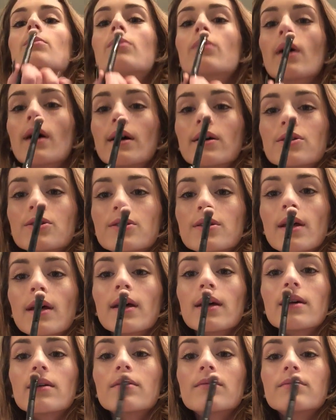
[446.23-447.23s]
brush
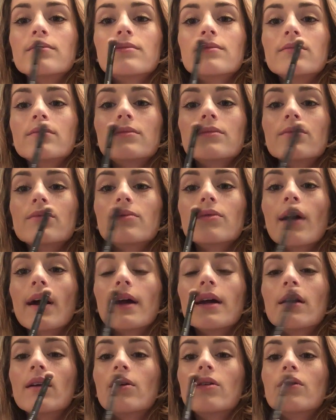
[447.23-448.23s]
like
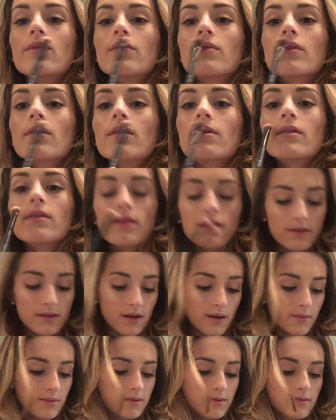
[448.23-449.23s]
right over the
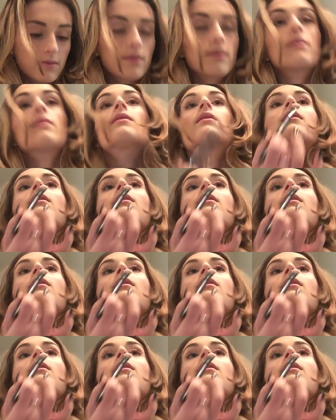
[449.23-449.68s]
tops